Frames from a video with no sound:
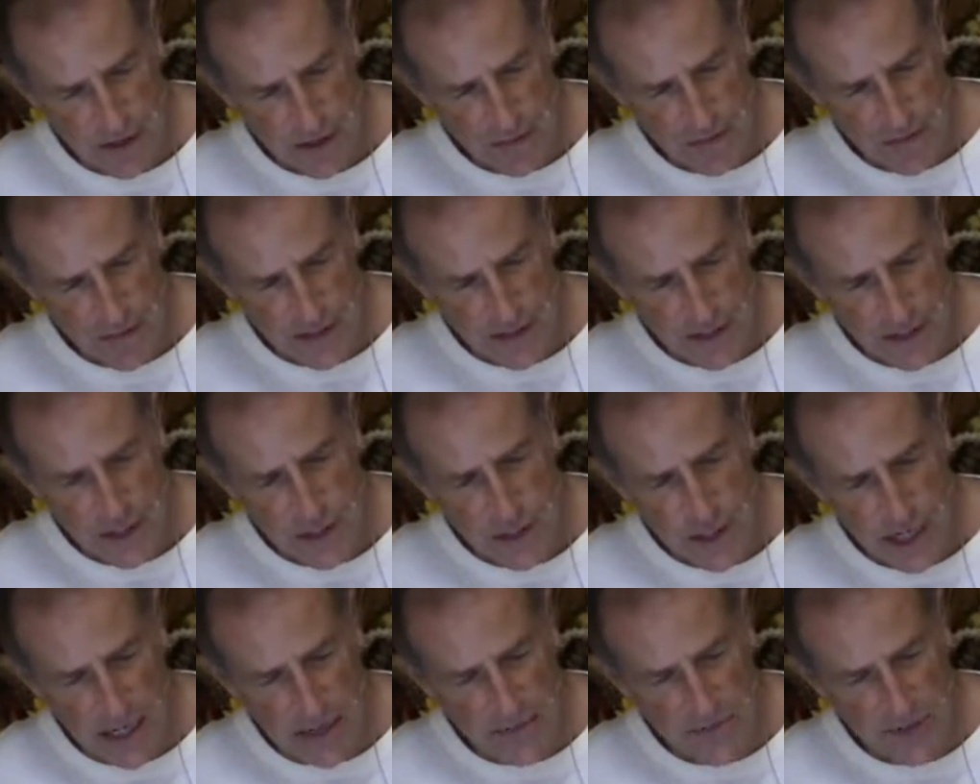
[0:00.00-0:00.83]
Then he
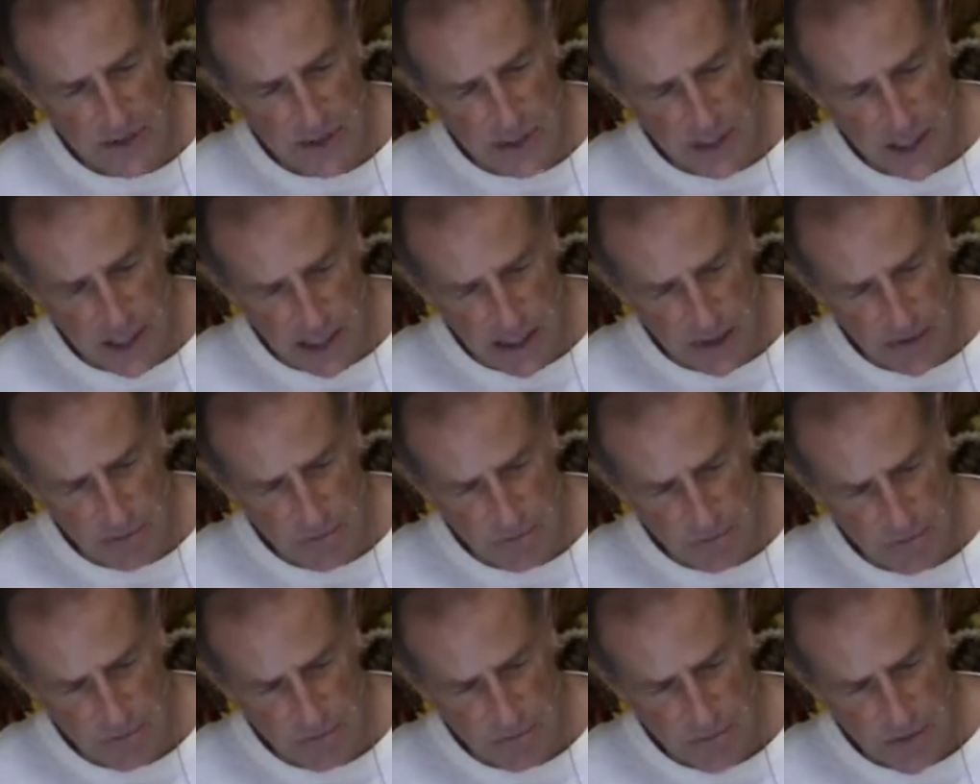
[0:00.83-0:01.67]
shaved his
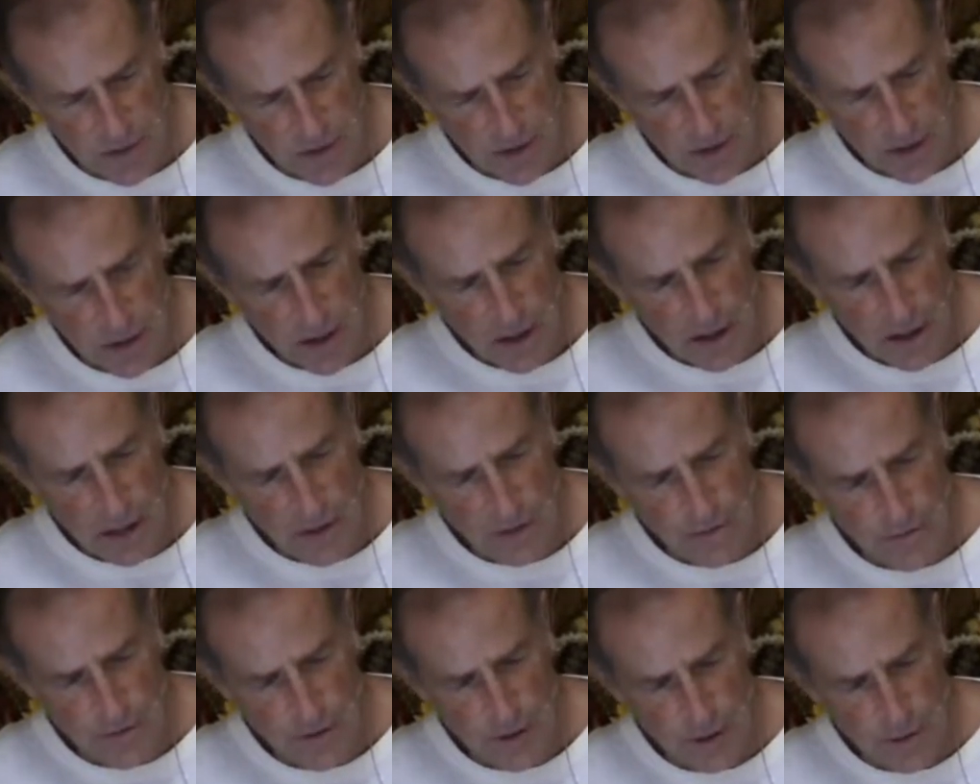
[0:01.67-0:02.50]
head and
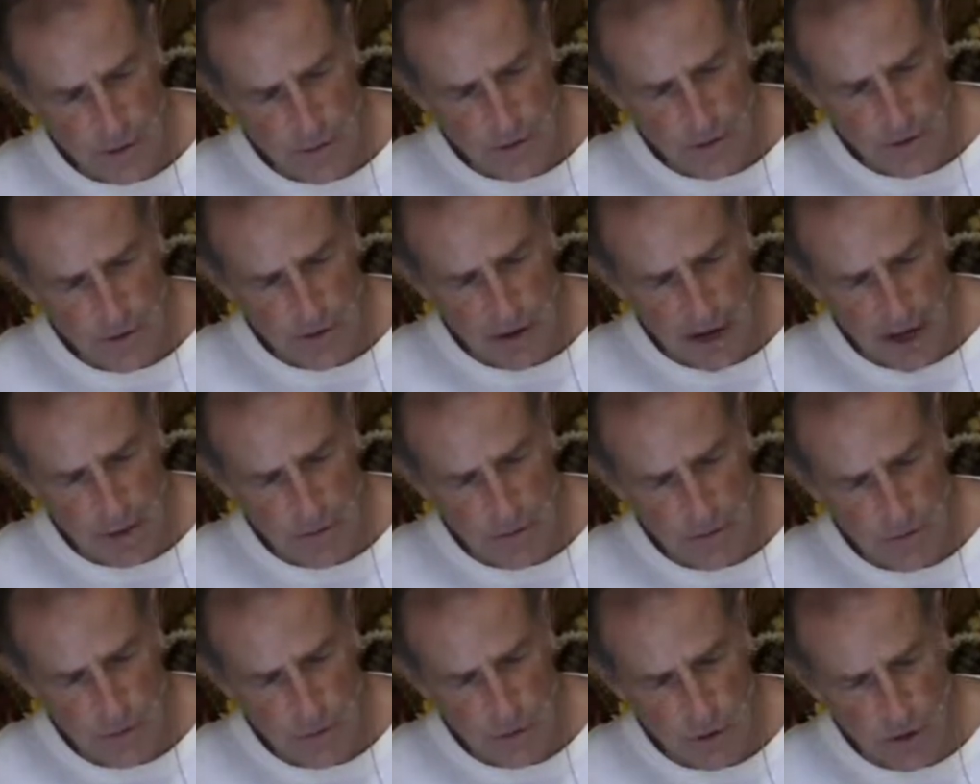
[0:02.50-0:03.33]
fell to the ground
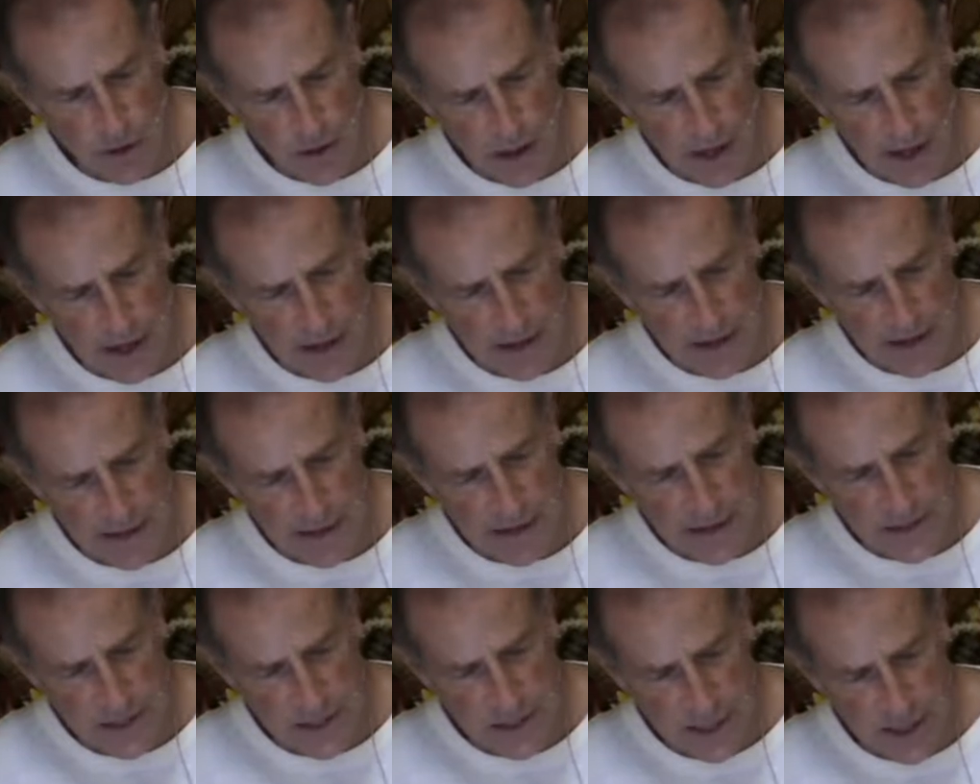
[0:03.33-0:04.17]
before God, and he
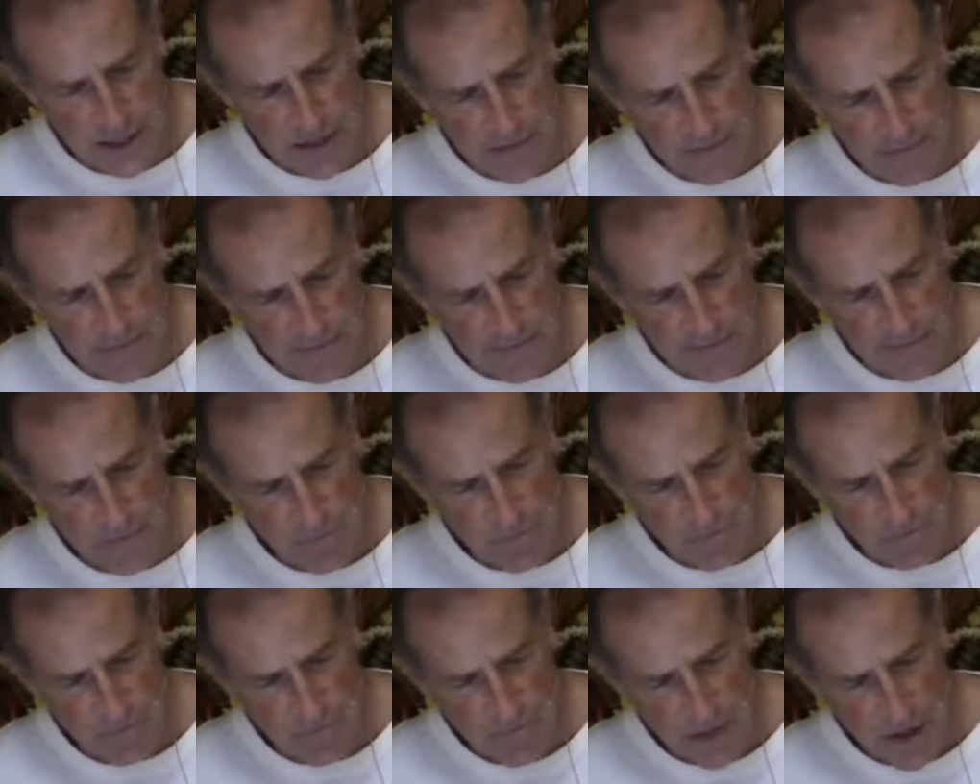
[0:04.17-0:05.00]
said,
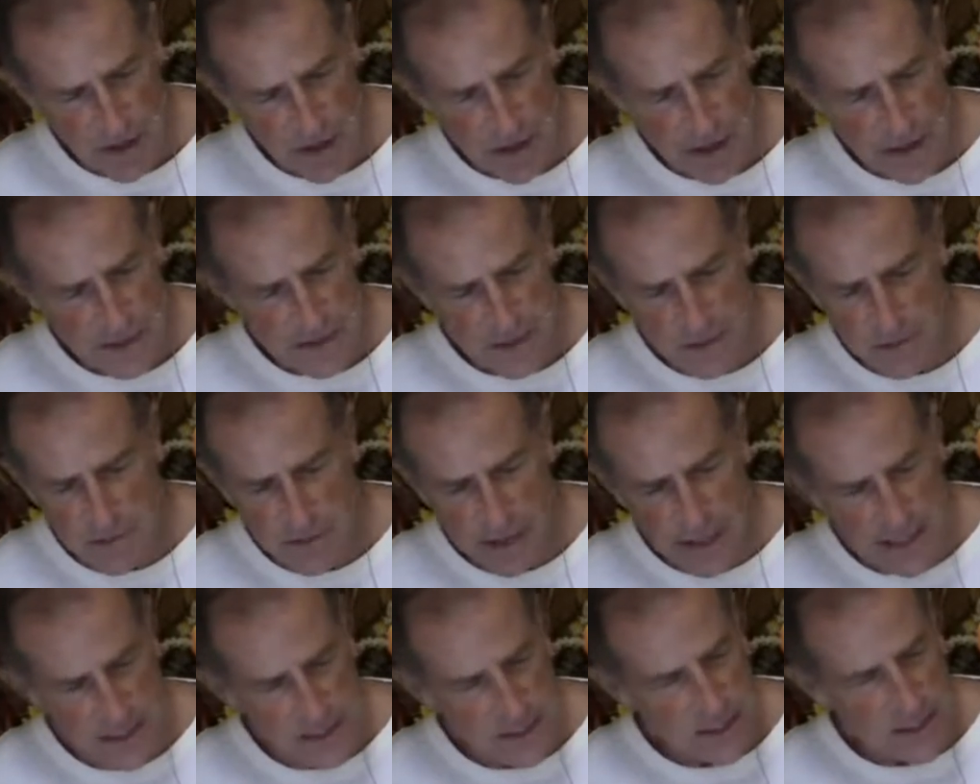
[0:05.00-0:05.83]
it's
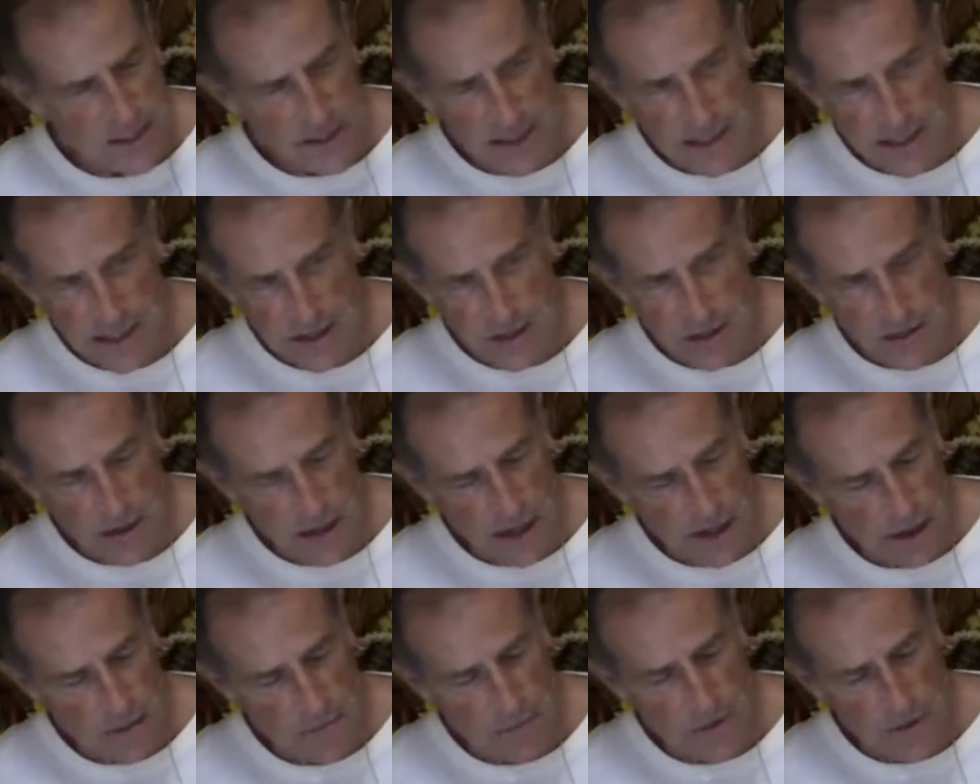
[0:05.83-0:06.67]
amazing he could
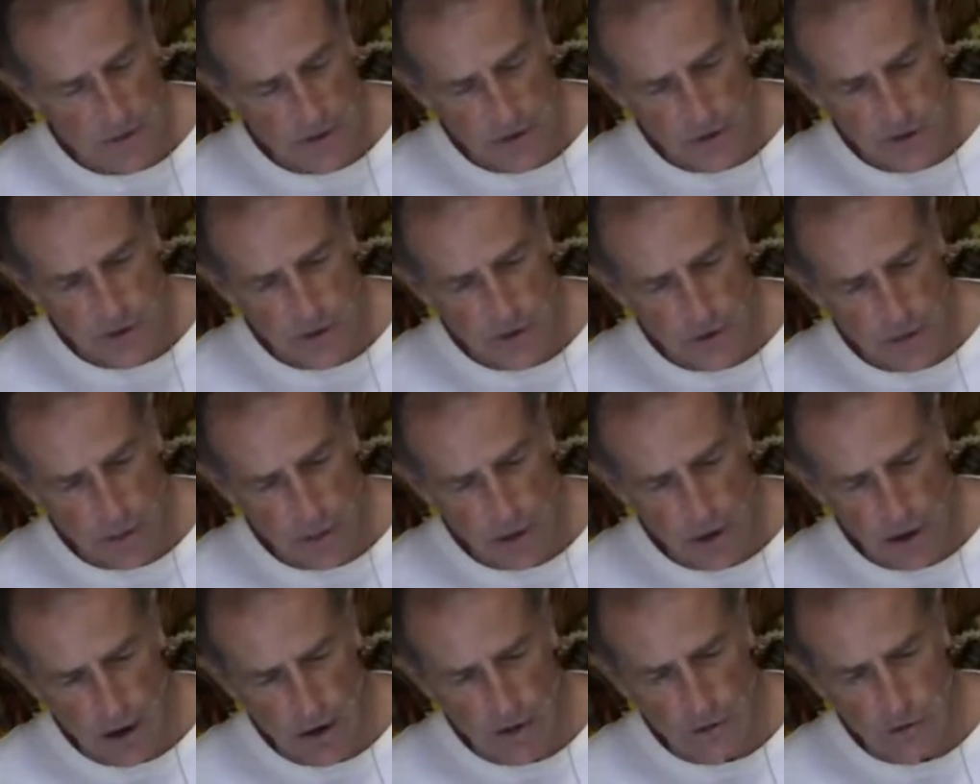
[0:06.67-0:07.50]
come to this
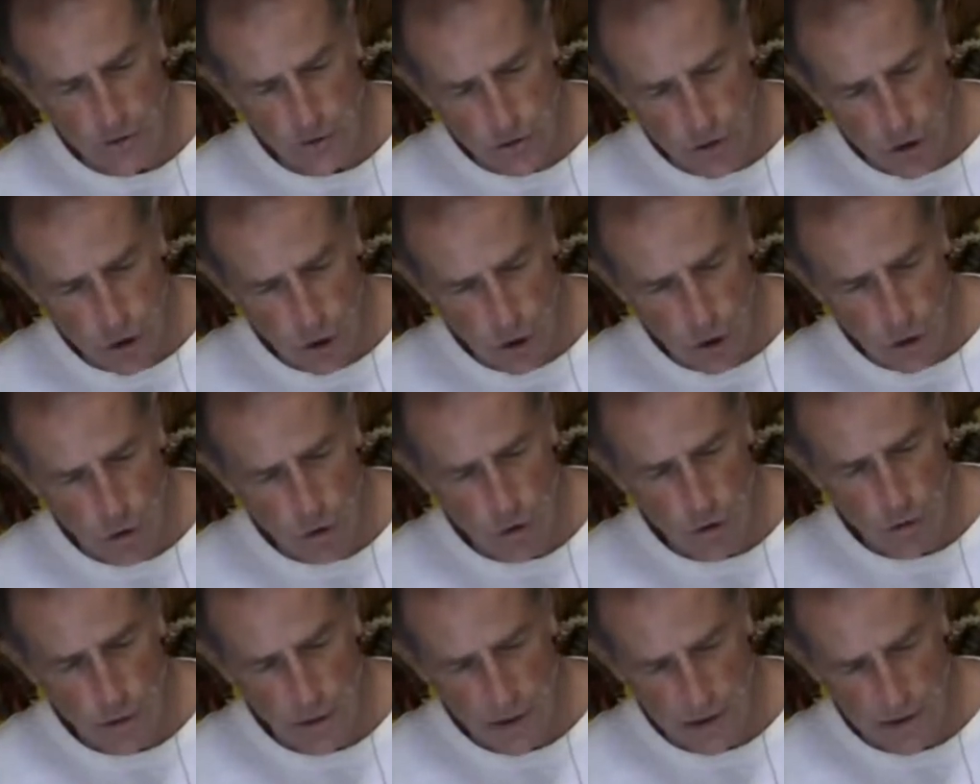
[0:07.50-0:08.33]
thought so
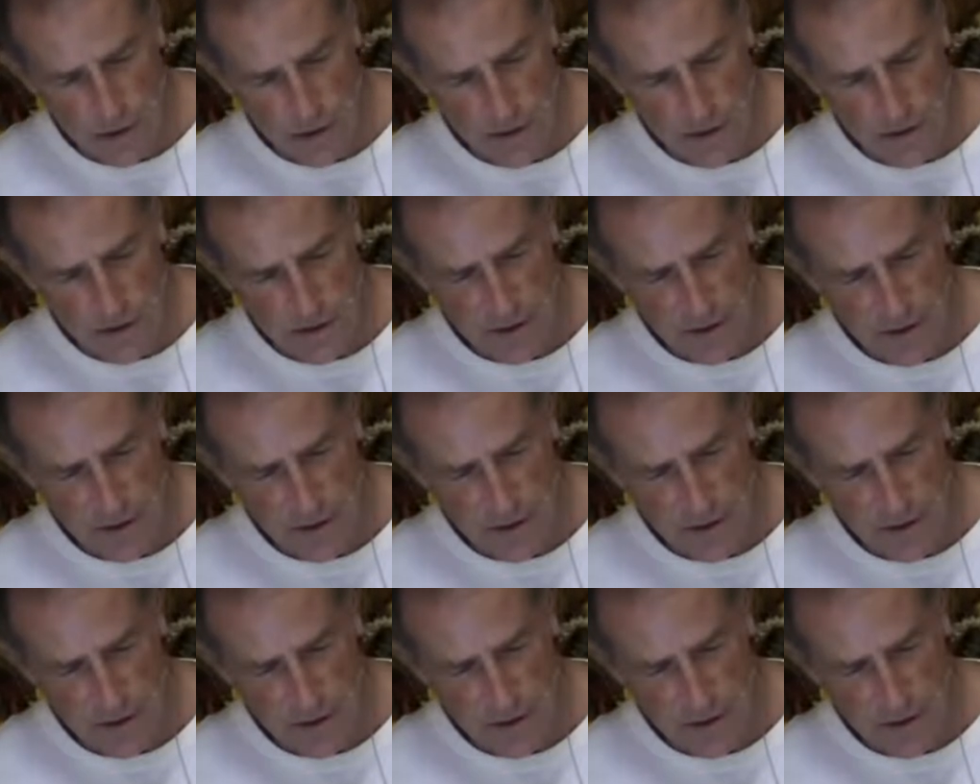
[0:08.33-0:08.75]
quickly.